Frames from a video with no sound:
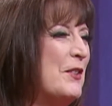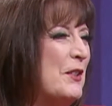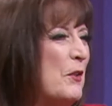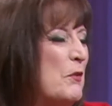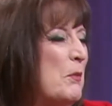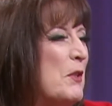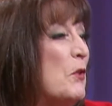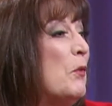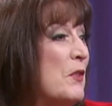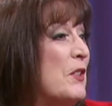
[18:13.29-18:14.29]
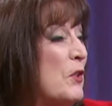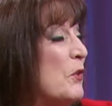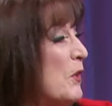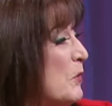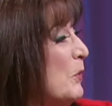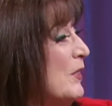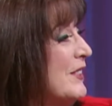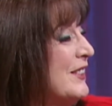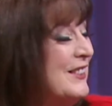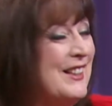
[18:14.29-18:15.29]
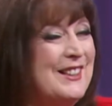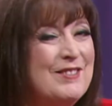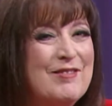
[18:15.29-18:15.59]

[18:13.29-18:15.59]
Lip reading: ourselves from this over-sexualized world, okay?